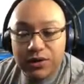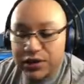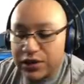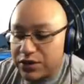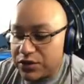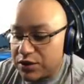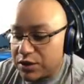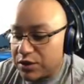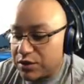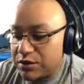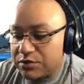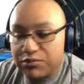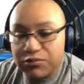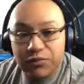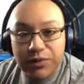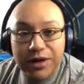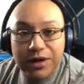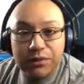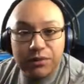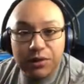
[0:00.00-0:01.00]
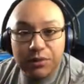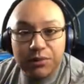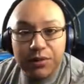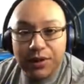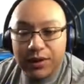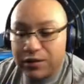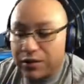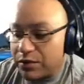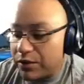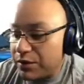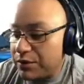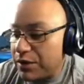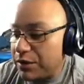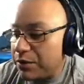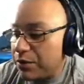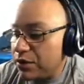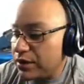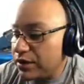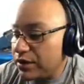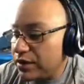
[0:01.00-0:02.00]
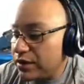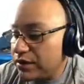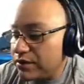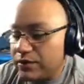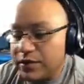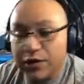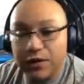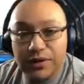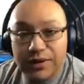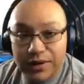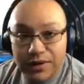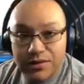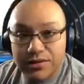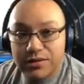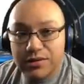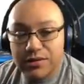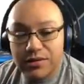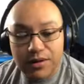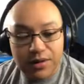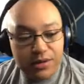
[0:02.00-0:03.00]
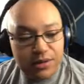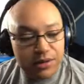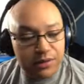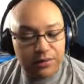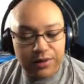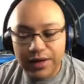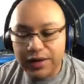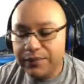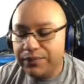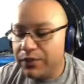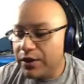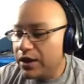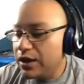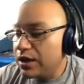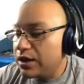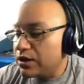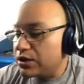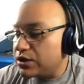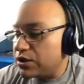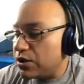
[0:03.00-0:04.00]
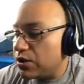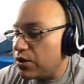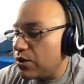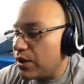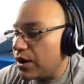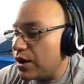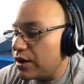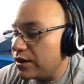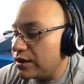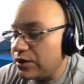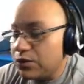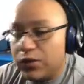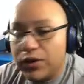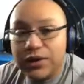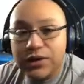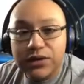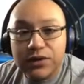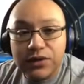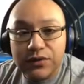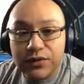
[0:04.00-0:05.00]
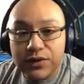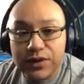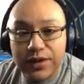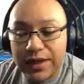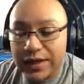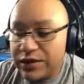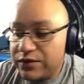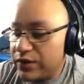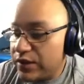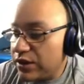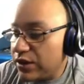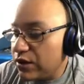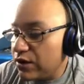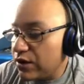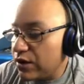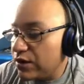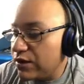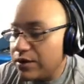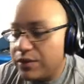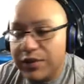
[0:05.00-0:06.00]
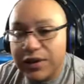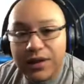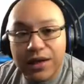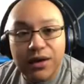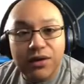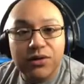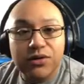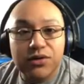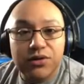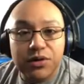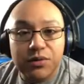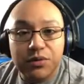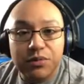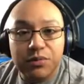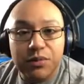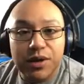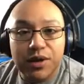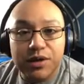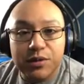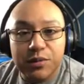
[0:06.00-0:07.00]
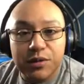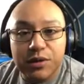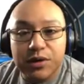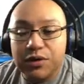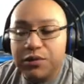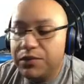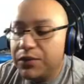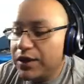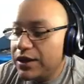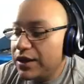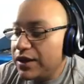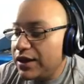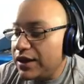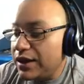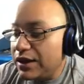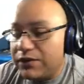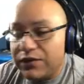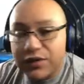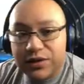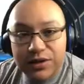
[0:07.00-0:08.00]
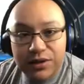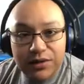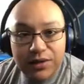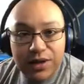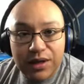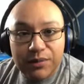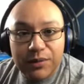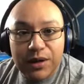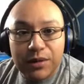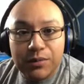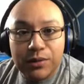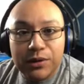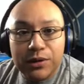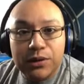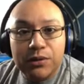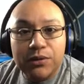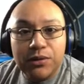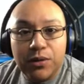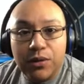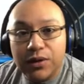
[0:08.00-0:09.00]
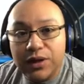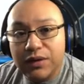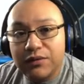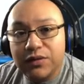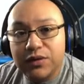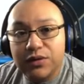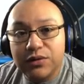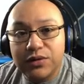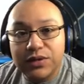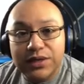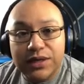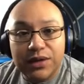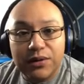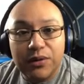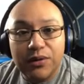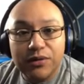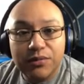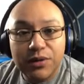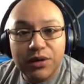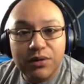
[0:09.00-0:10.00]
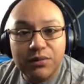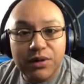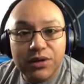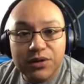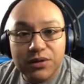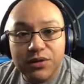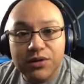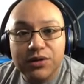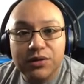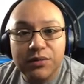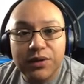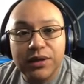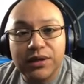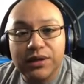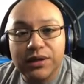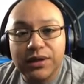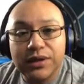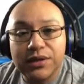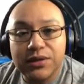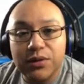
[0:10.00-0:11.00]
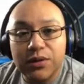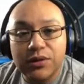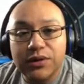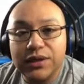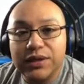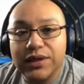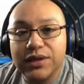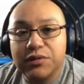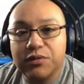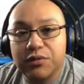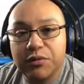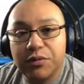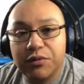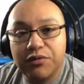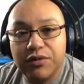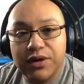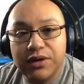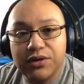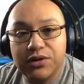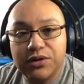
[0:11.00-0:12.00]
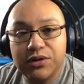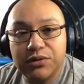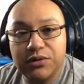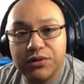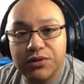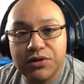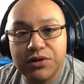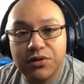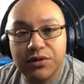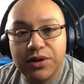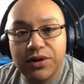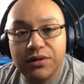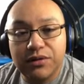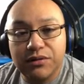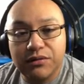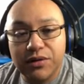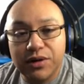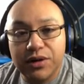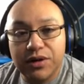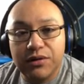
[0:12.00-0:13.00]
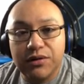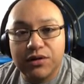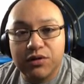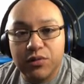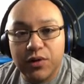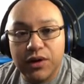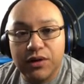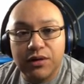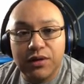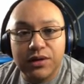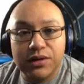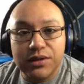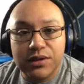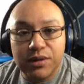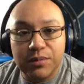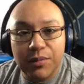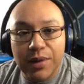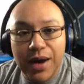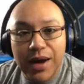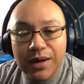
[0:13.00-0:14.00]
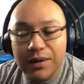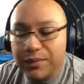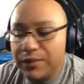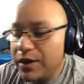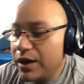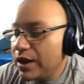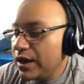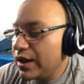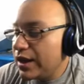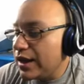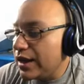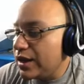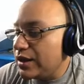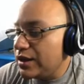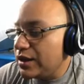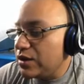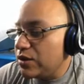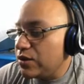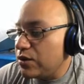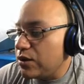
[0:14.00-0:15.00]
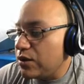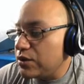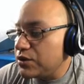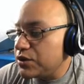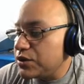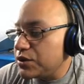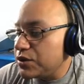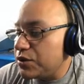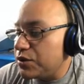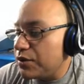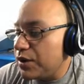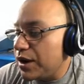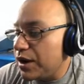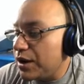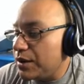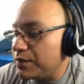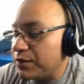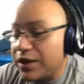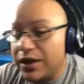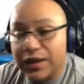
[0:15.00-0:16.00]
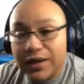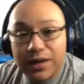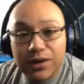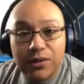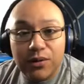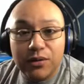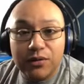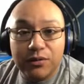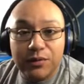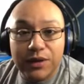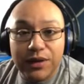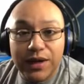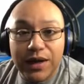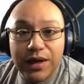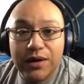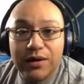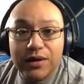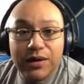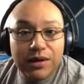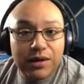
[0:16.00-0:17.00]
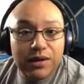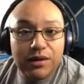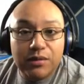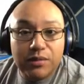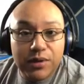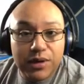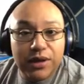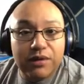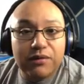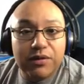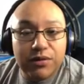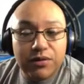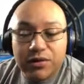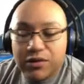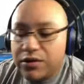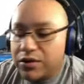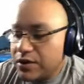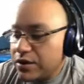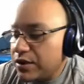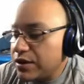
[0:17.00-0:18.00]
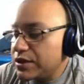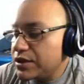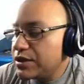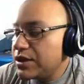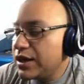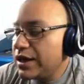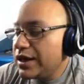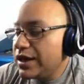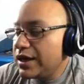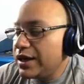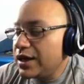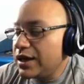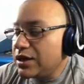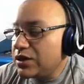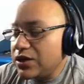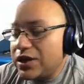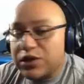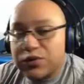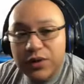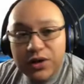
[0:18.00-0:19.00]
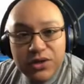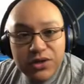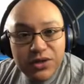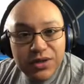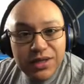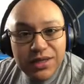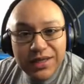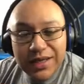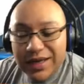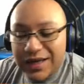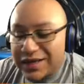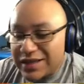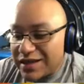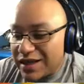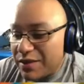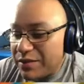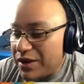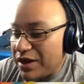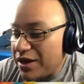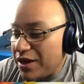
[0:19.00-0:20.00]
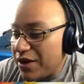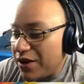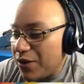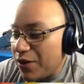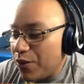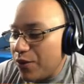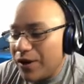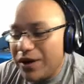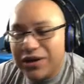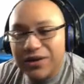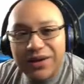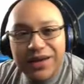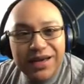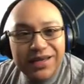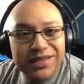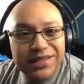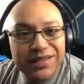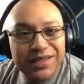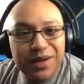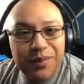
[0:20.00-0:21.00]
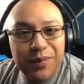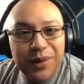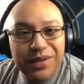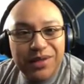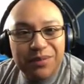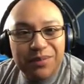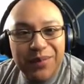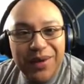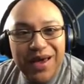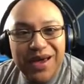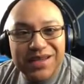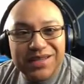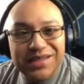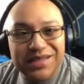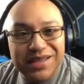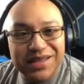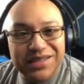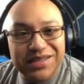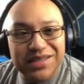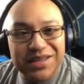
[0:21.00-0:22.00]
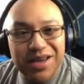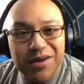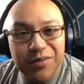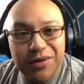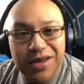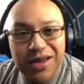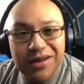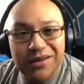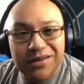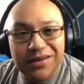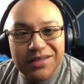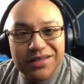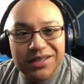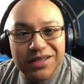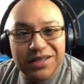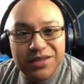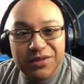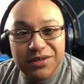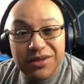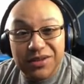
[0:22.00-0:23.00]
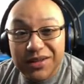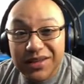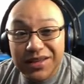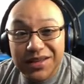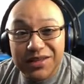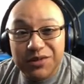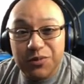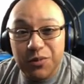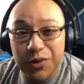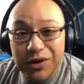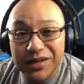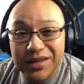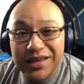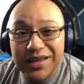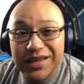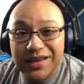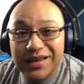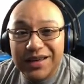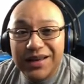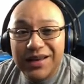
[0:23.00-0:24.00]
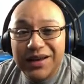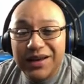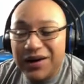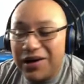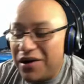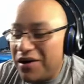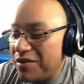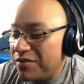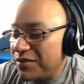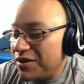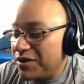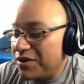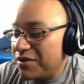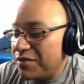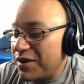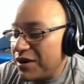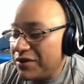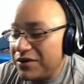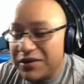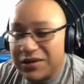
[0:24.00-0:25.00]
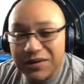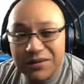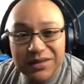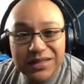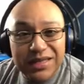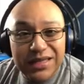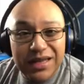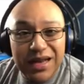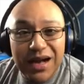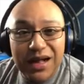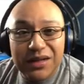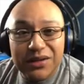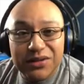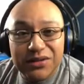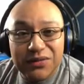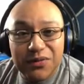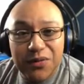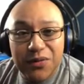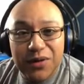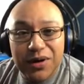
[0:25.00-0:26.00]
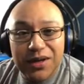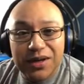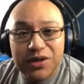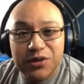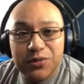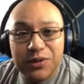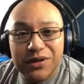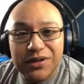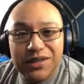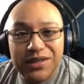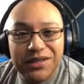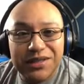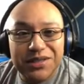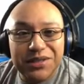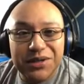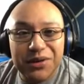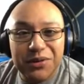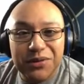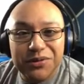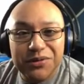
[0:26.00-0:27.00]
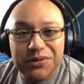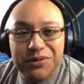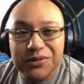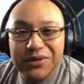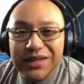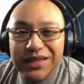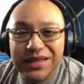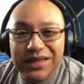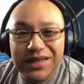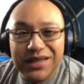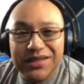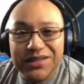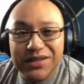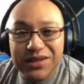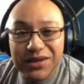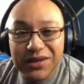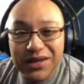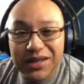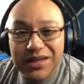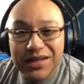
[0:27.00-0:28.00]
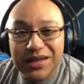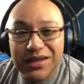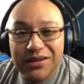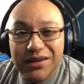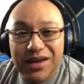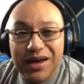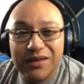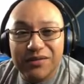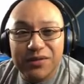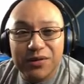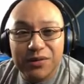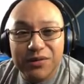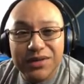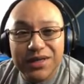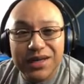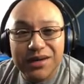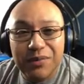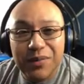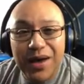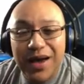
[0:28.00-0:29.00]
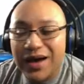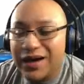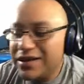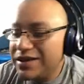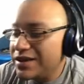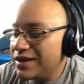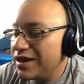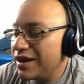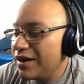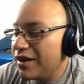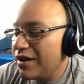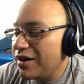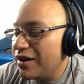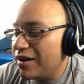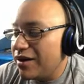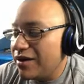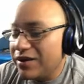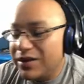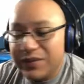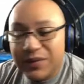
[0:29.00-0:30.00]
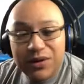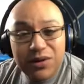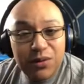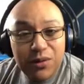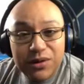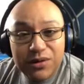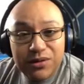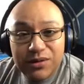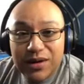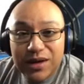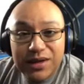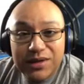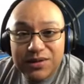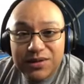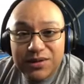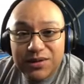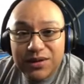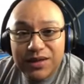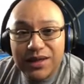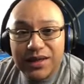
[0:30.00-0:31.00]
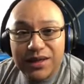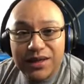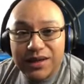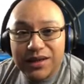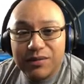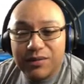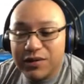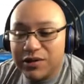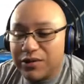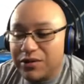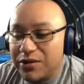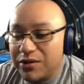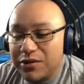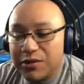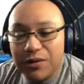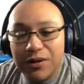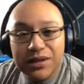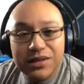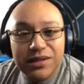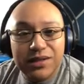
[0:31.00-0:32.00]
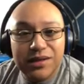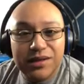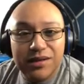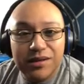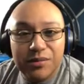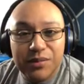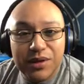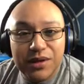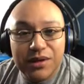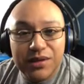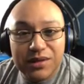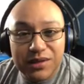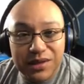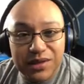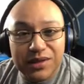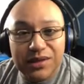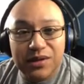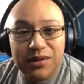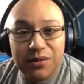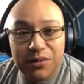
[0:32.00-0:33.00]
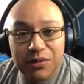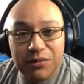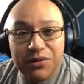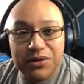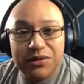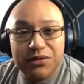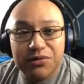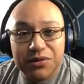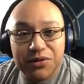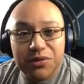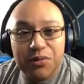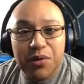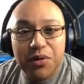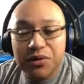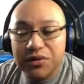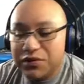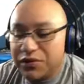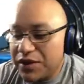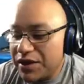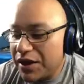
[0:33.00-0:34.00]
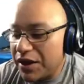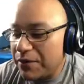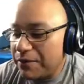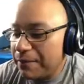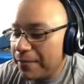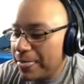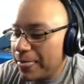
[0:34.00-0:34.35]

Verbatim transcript: I just randomly pick three people and you'll get code cards, okay? So uh, the winners of today's video are going to be down in the description box below. If you see your name down below, all you have to do is get a hold of me on my social media links. All the links will be provided to you on the screen of the video as well as on the bottom. And then you also um, can get a hold of me there, and then I'll be giving you your code cards. Today's question of the day is let me know what you guys think about the pack selection coming out of this thing. So you think it's worth it? Um, they are about $13 for each one of these. So do you really think it's a good idea to have those kind of packs? Uh, let me know what you guys are thinking. Let me know your thoughts and then I'll be selecting three winners for tomorrow's video.